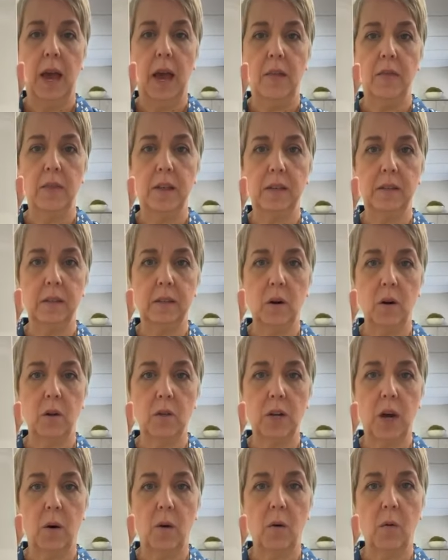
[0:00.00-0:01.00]
and this is our
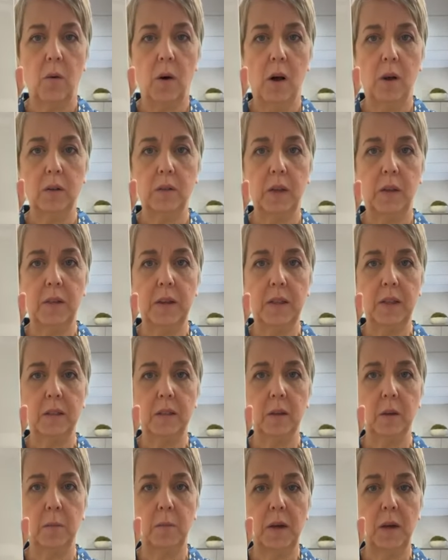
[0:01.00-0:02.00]
shower wall. So I think
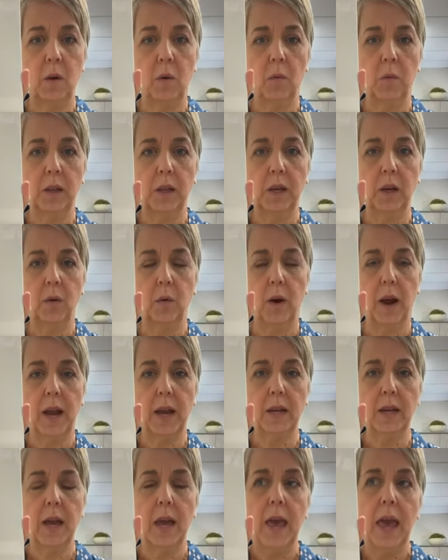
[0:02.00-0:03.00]
this could be a really
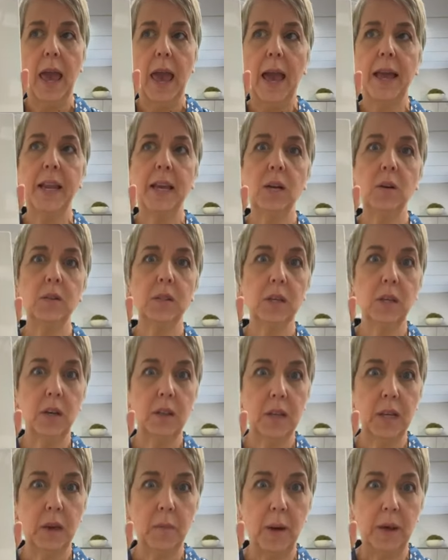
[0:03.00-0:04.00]
great. And here's the
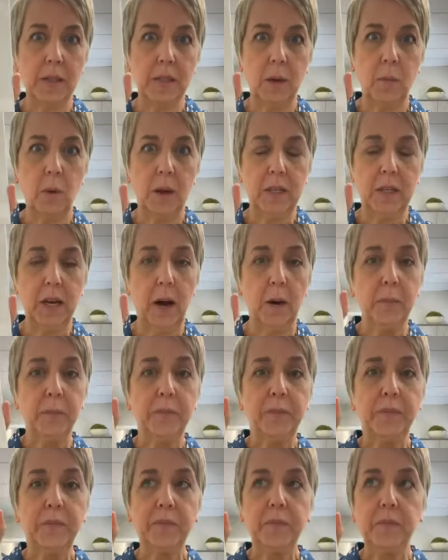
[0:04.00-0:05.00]
good thing about subway tile.
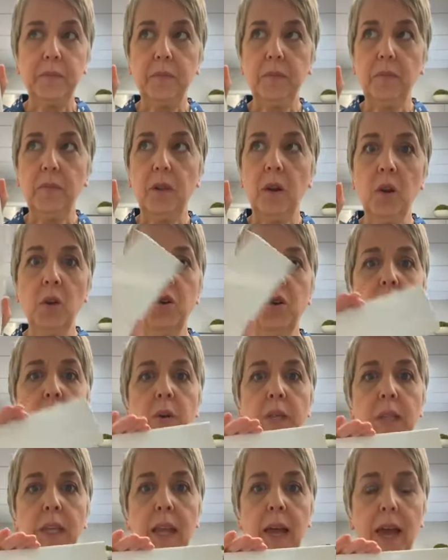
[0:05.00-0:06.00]
You
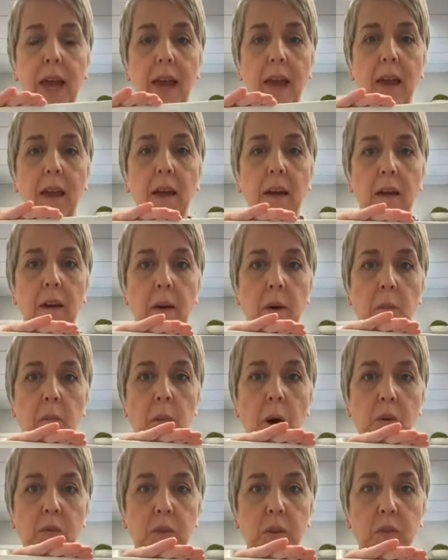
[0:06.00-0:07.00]
could lay
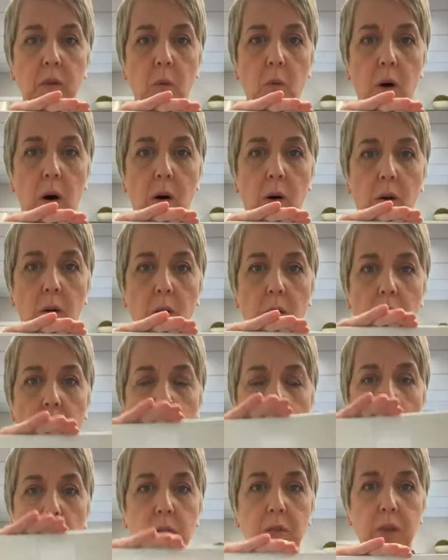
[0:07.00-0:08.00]
most of the wall
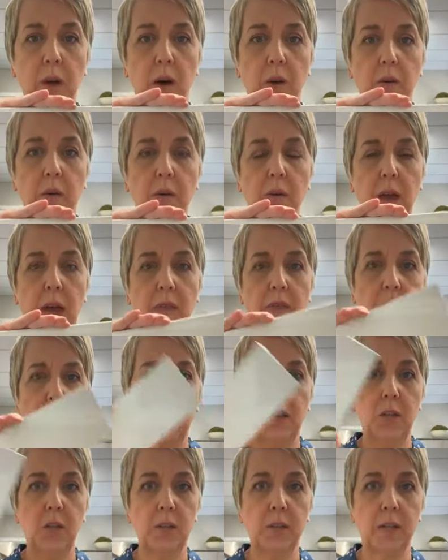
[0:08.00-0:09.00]
horizontal, and
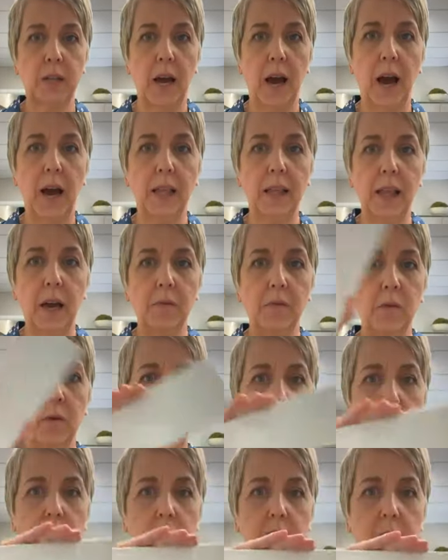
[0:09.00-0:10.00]
then just at eye
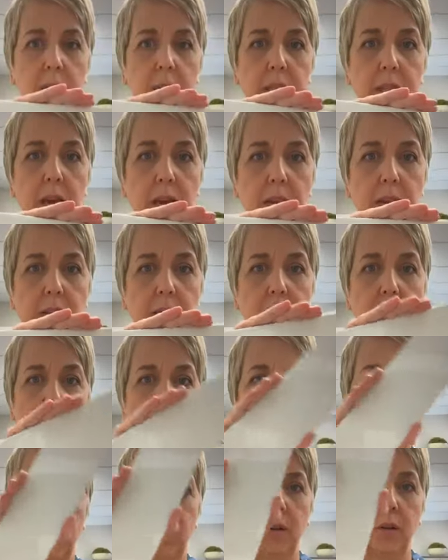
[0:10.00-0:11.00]
level, take this
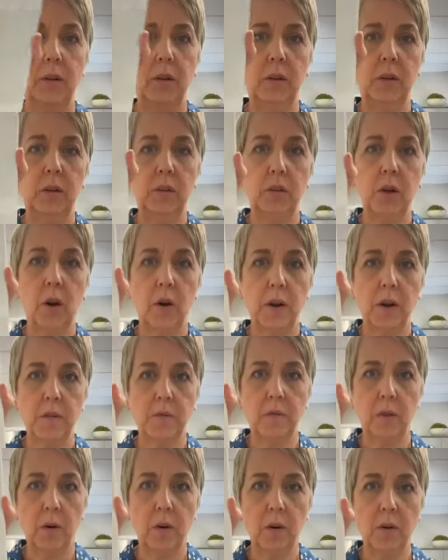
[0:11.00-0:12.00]
tile, turn
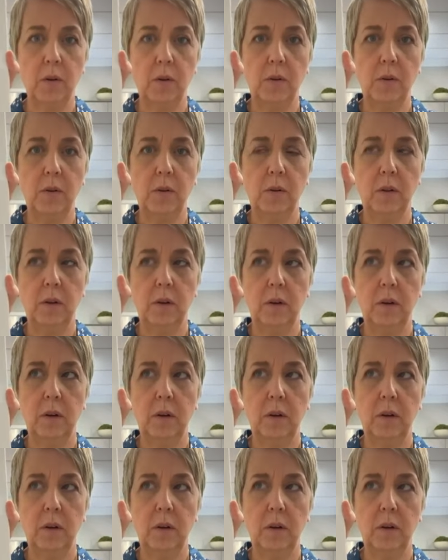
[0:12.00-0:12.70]
it vertical,